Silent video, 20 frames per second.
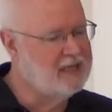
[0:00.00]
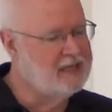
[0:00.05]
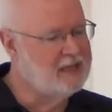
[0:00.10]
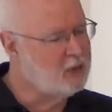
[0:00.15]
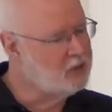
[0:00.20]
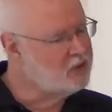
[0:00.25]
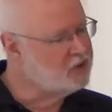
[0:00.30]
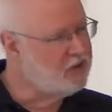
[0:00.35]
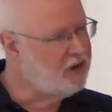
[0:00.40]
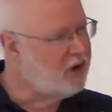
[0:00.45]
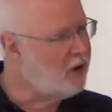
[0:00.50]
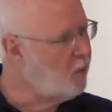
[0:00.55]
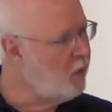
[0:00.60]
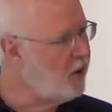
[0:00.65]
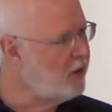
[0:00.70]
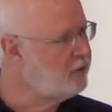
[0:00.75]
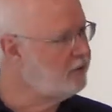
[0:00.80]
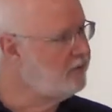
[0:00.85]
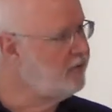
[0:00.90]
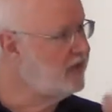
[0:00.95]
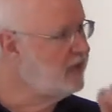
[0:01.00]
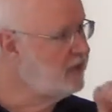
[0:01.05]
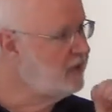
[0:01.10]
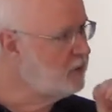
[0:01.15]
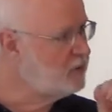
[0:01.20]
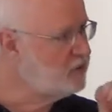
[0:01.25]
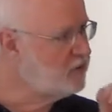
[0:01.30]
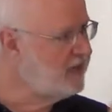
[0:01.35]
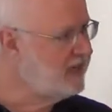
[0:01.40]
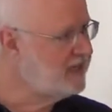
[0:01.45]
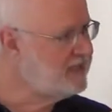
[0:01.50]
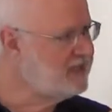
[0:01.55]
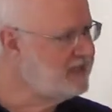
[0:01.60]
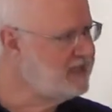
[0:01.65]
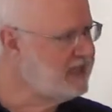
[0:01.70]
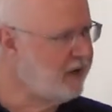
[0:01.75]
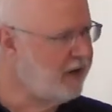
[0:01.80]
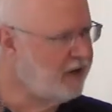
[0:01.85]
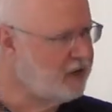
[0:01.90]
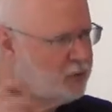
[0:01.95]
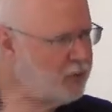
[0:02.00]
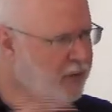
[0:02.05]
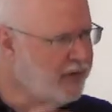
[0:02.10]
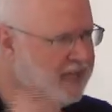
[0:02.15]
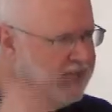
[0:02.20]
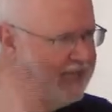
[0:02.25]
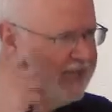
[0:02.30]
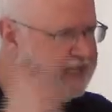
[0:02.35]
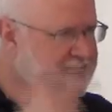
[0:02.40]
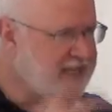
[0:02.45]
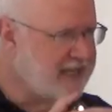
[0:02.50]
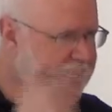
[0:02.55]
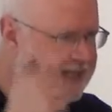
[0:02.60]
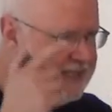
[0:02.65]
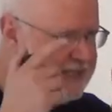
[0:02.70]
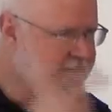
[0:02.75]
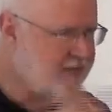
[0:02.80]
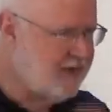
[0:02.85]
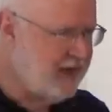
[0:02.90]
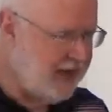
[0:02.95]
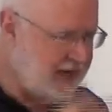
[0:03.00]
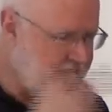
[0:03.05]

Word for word: those are all wonderful and those are necessary. It's really intensive,